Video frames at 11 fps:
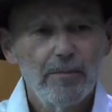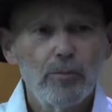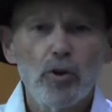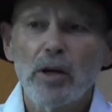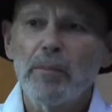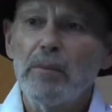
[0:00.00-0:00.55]

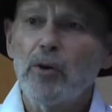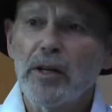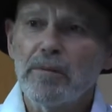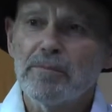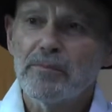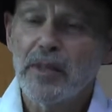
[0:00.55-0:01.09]
Ruchim
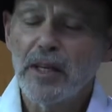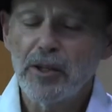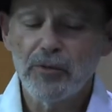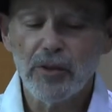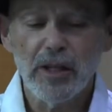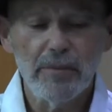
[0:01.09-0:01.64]
Aboyim, thank
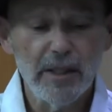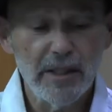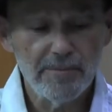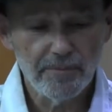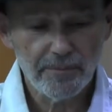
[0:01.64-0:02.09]
you for coming.